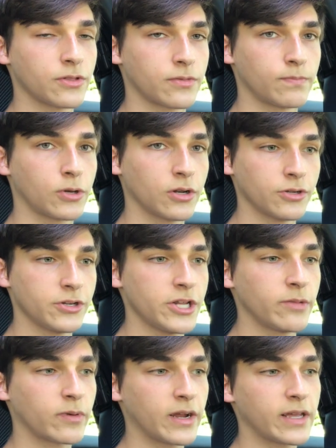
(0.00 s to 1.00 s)
put on your
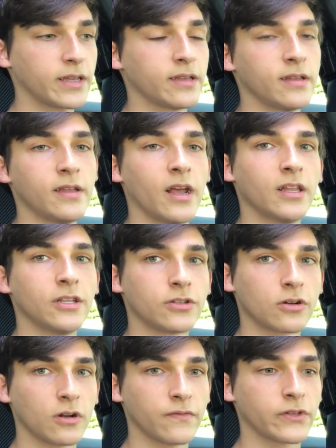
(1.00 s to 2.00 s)
e-brake and then
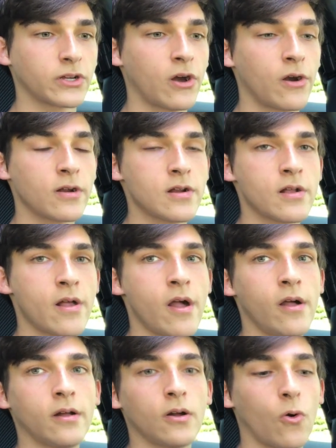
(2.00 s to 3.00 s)
turn off the car,
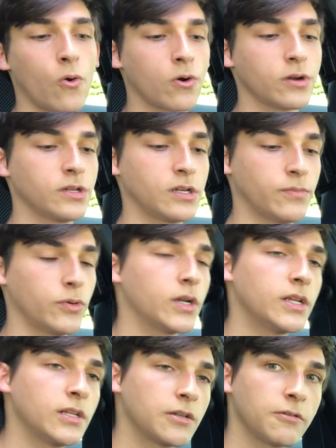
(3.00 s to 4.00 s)
or you can put it
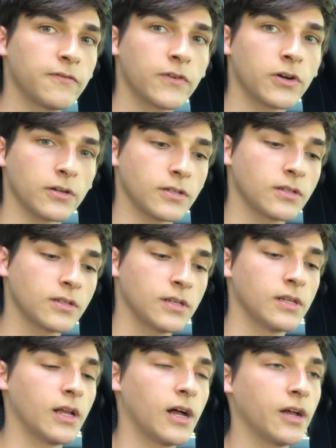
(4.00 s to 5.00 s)
into reverse
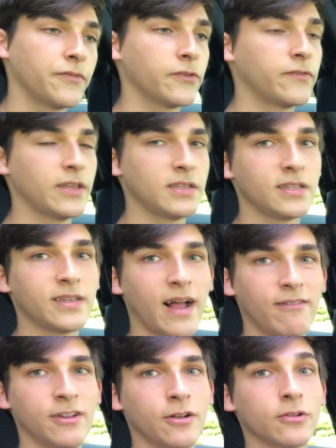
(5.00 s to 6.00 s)
if you're facing
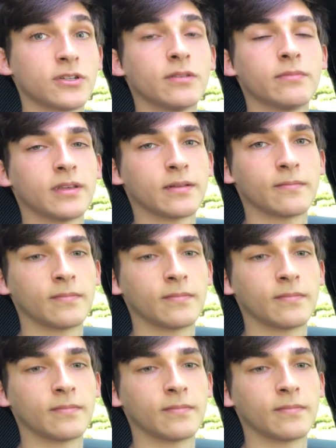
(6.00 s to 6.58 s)
downhill or something.